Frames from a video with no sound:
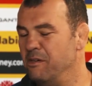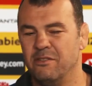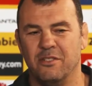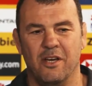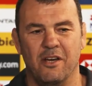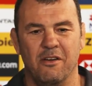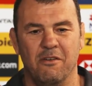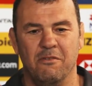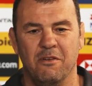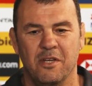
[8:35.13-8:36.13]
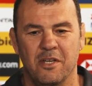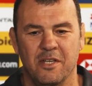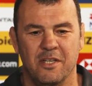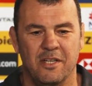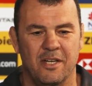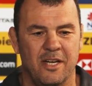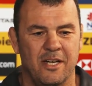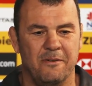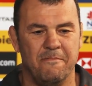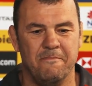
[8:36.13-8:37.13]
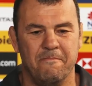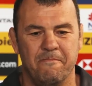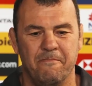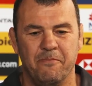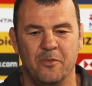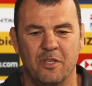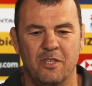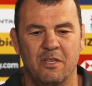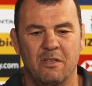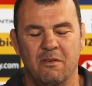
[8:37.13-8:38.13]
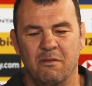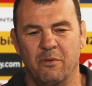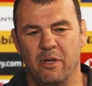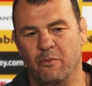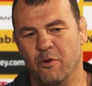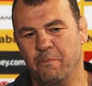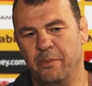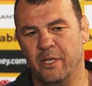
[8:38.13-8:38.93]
So I think we'll